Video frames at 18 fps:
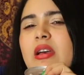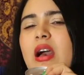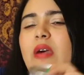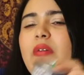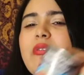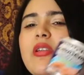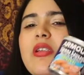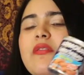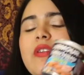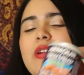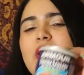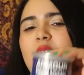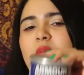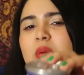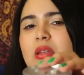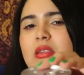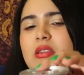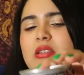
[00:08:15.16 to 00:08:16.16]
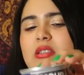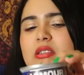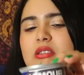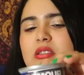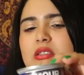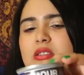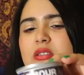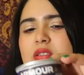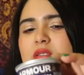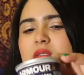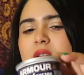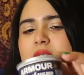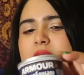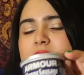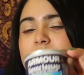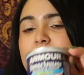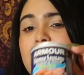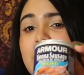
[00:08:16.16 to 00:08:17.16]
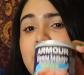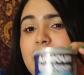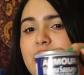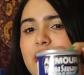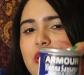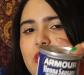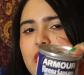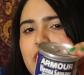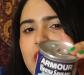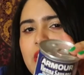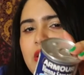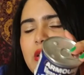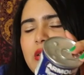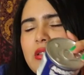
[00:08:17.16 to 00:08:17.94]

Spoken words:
I wouldn't recommend this just to like skip dinner.